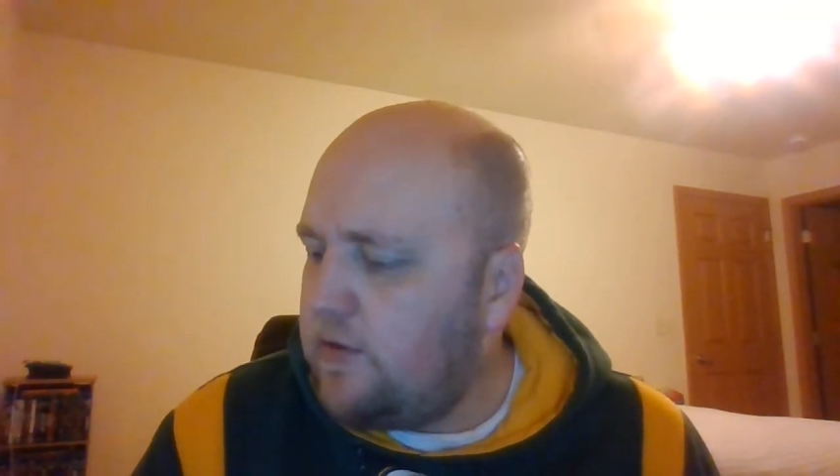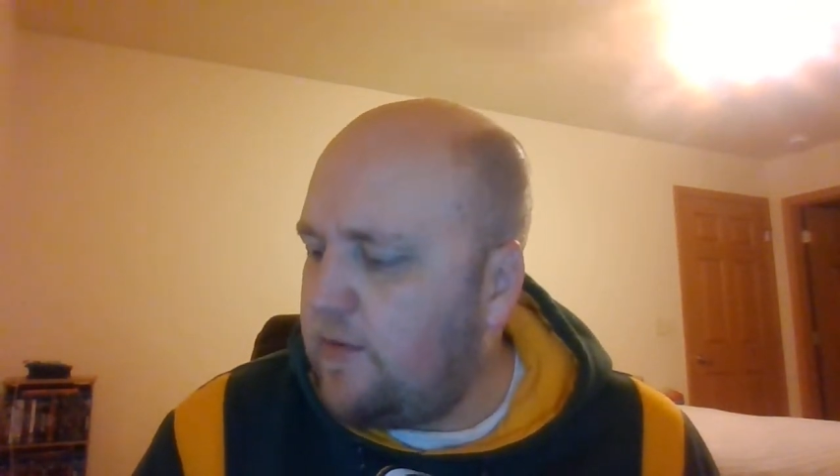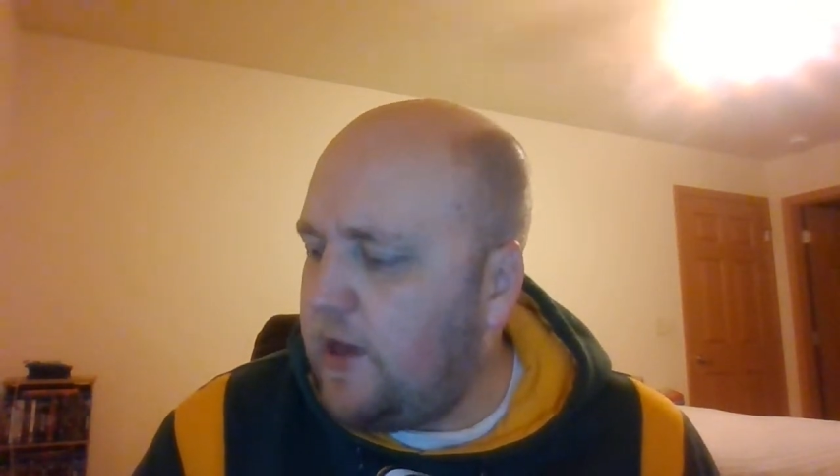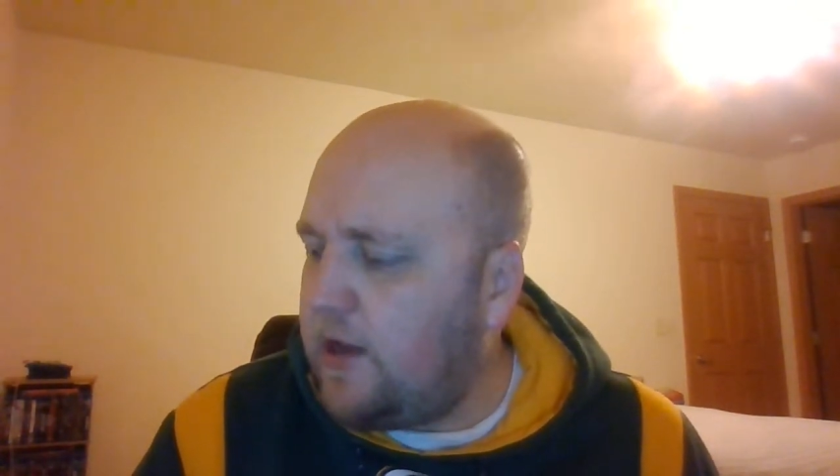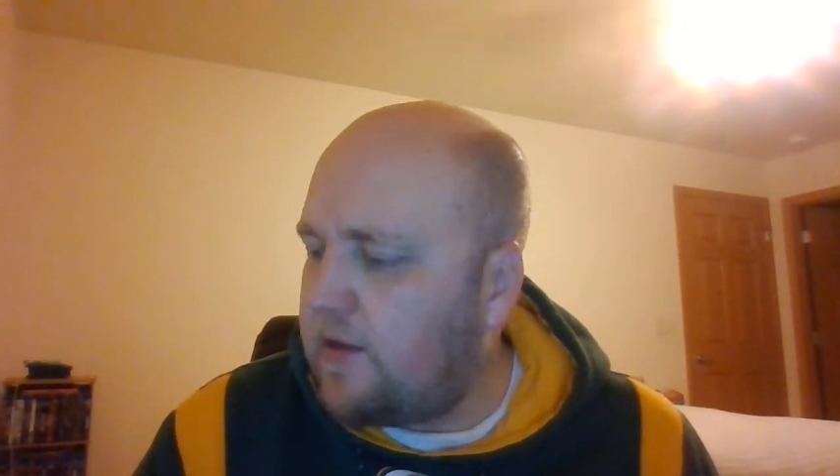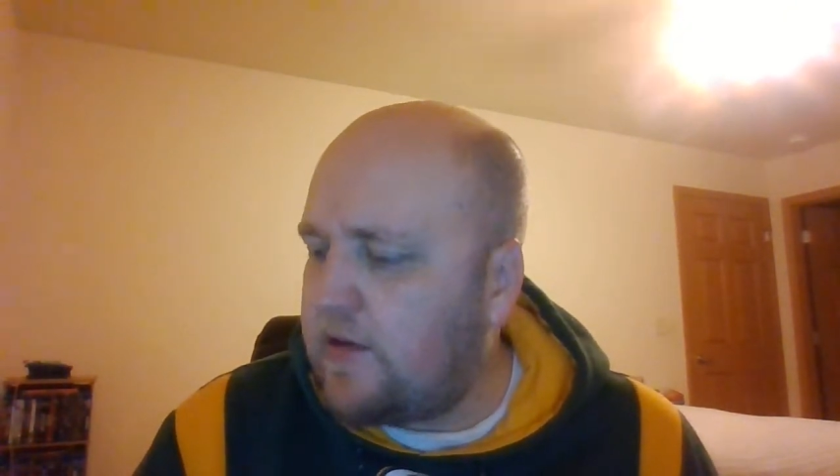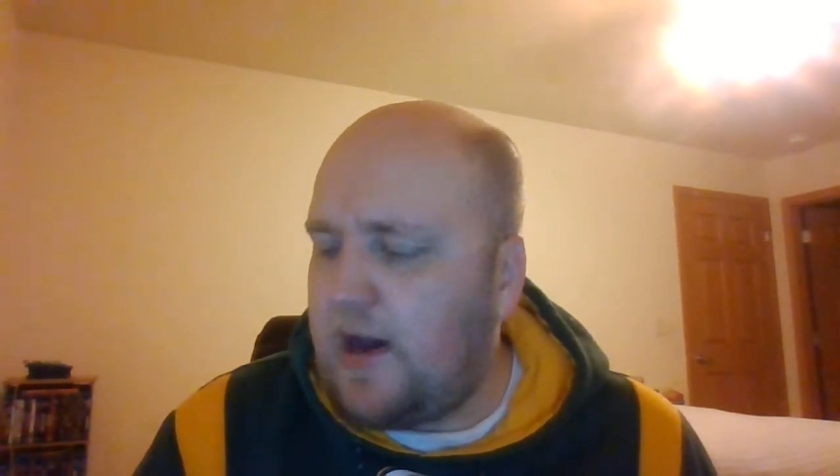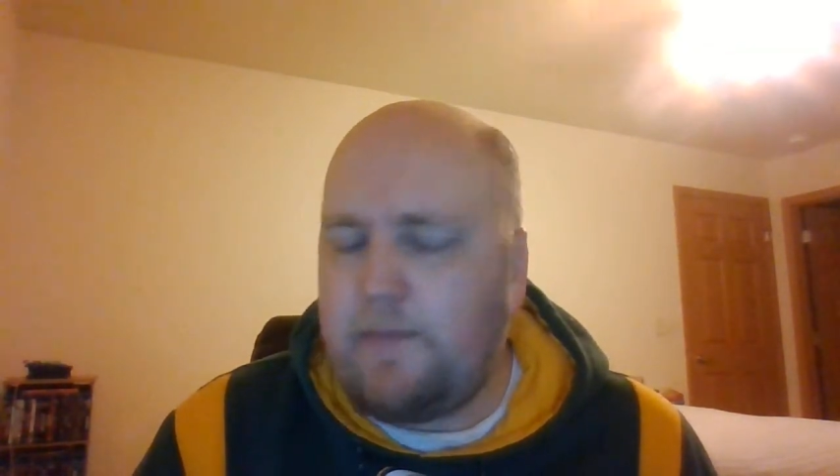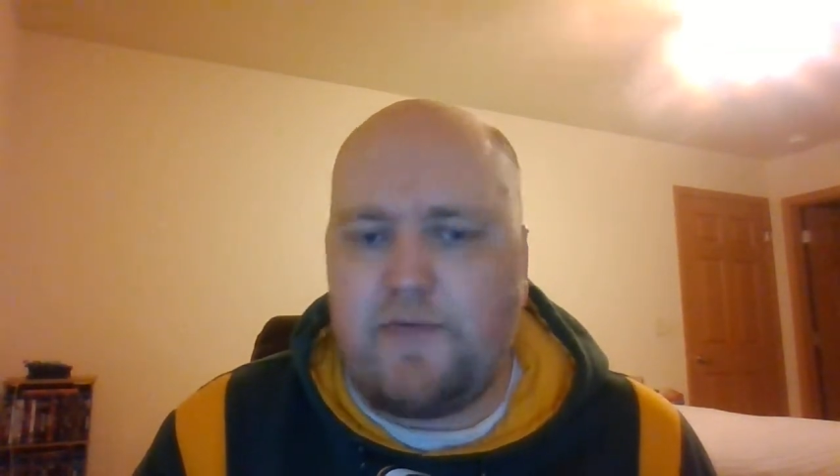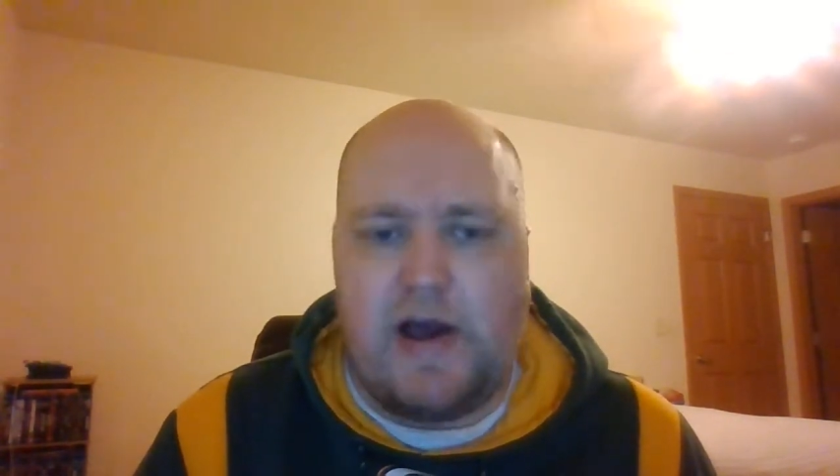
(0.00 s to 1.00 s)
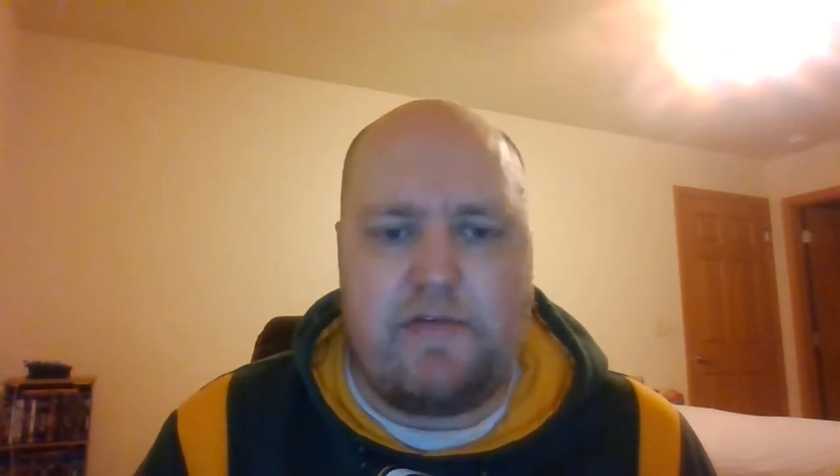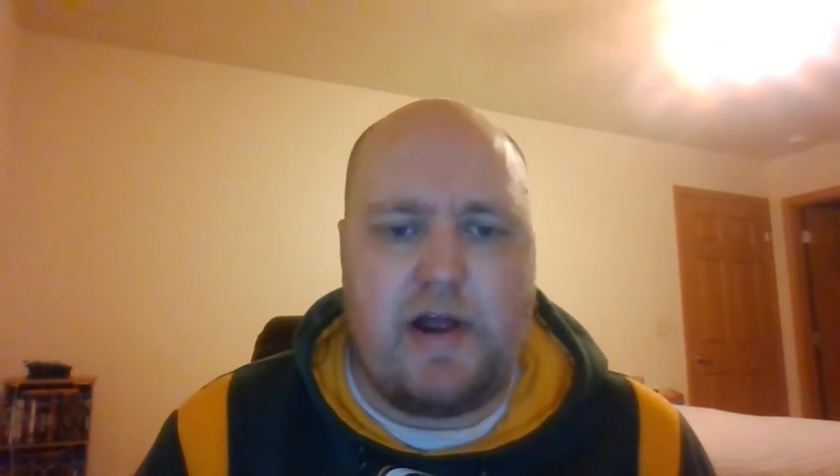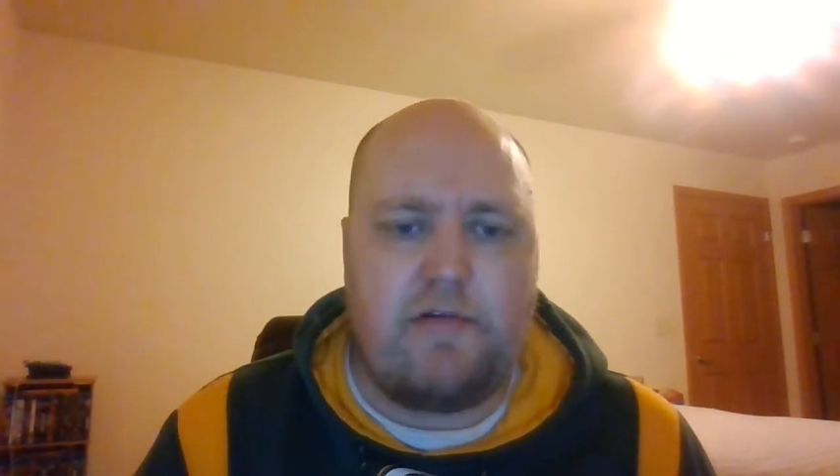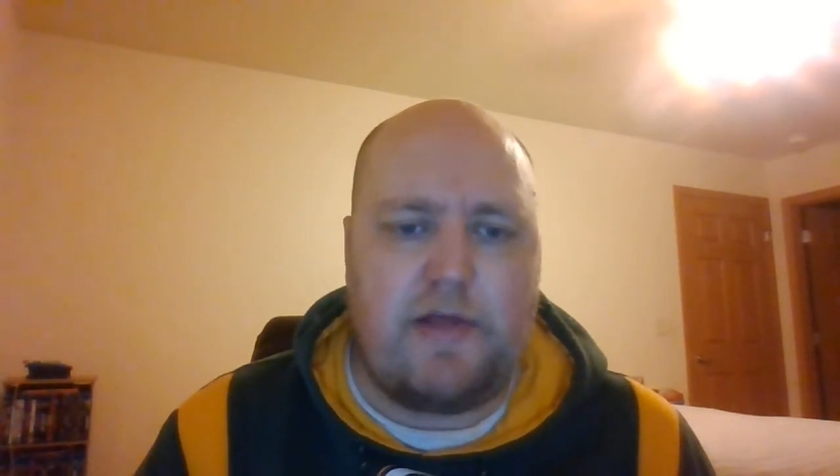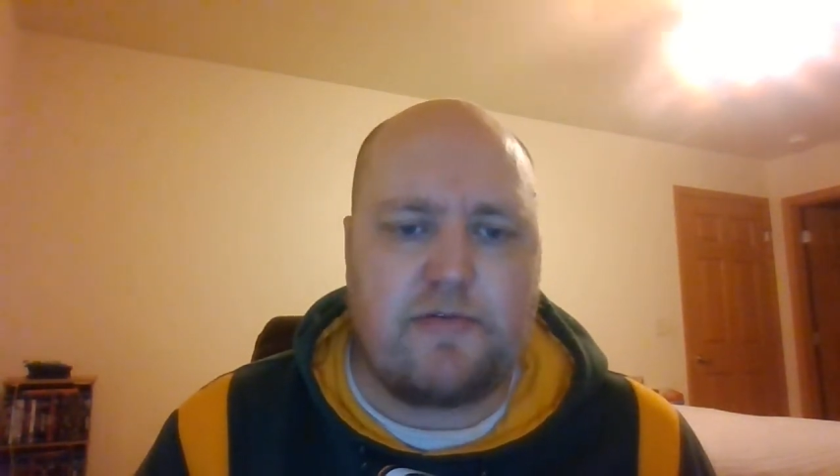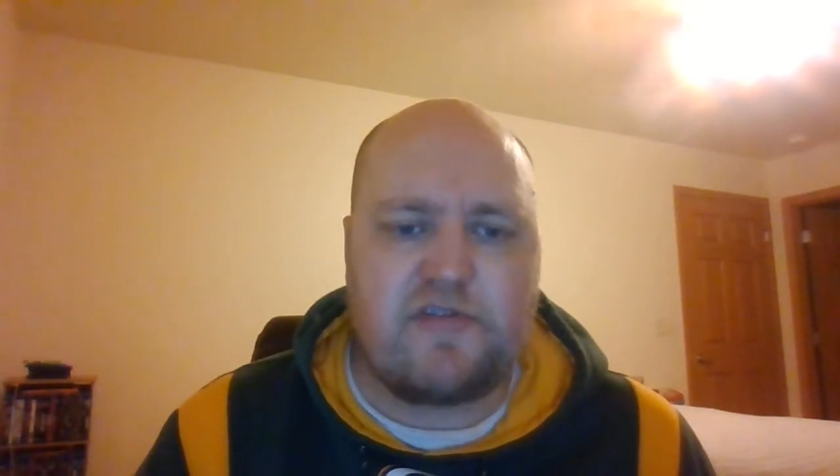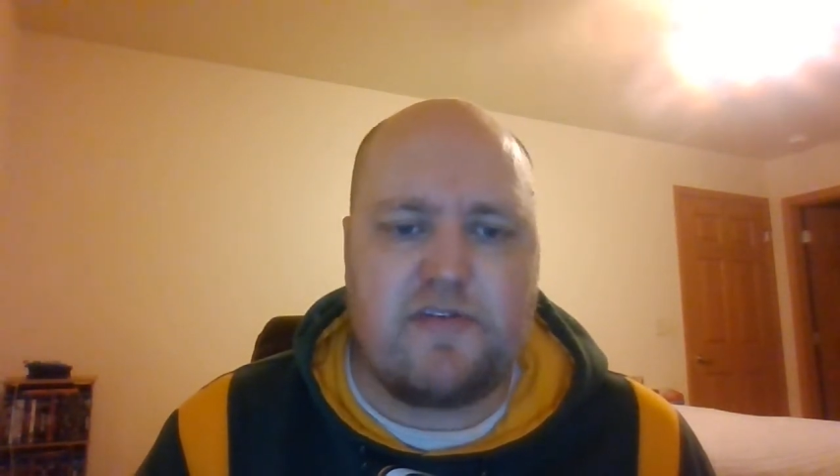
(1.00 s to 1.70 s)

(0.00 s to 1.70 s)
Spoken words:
to make a top five, and I'd rather